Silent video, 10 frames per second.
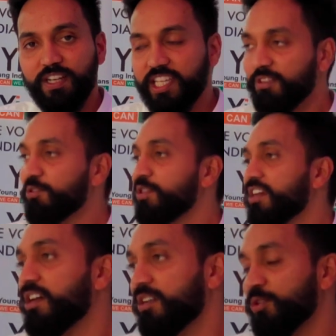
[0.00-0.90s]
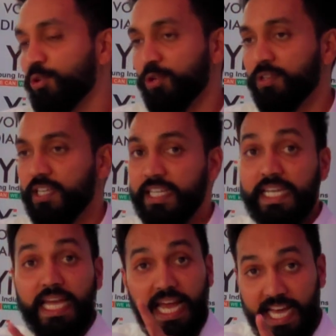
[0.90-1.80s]
give you the control
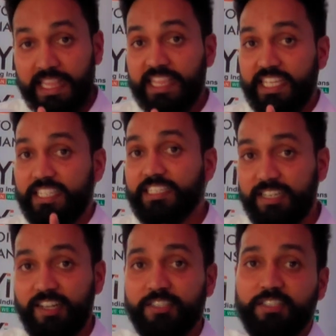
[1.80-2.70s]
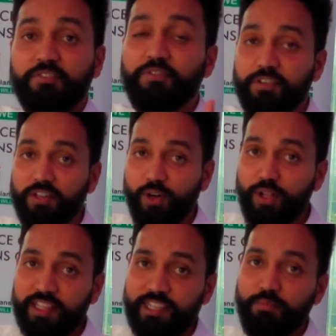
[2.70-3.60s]
and the trust for
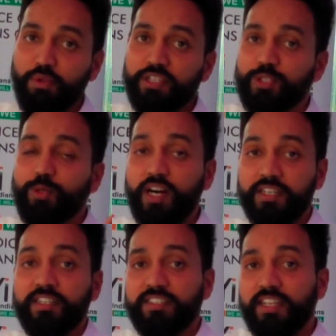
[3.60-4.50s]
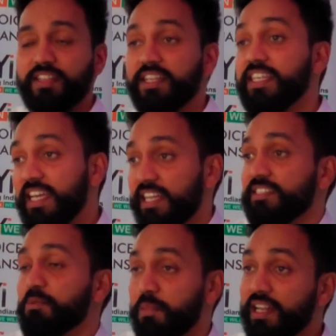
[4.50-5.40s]
all the employees to understand that yes,
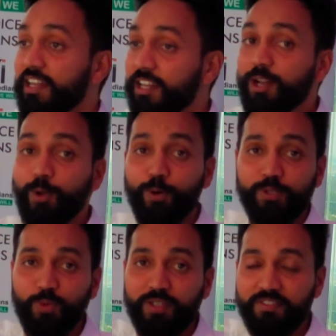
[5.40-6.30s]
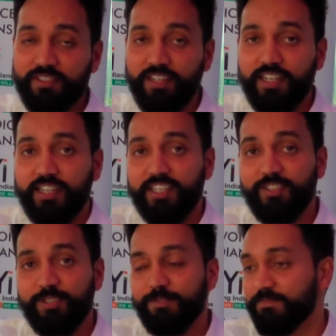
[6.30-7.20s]
my leader knows what
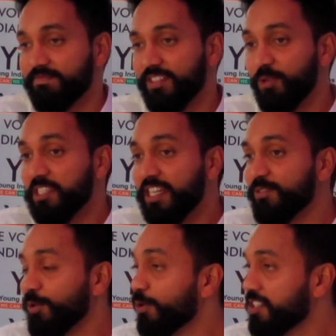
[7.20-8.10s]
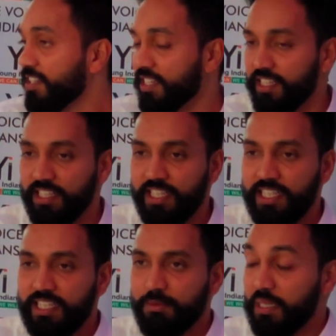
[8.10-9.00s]
what kind of solution I need.
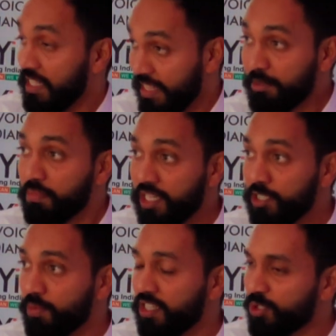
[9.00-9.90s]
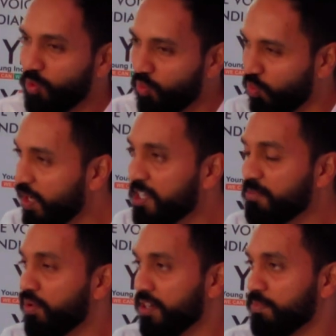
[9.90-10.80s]
But that brings me to a very
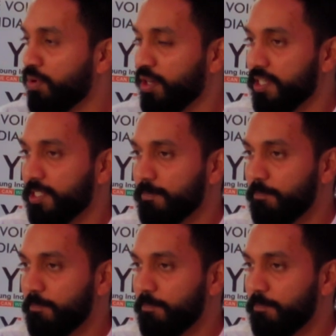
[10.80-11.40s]
important point.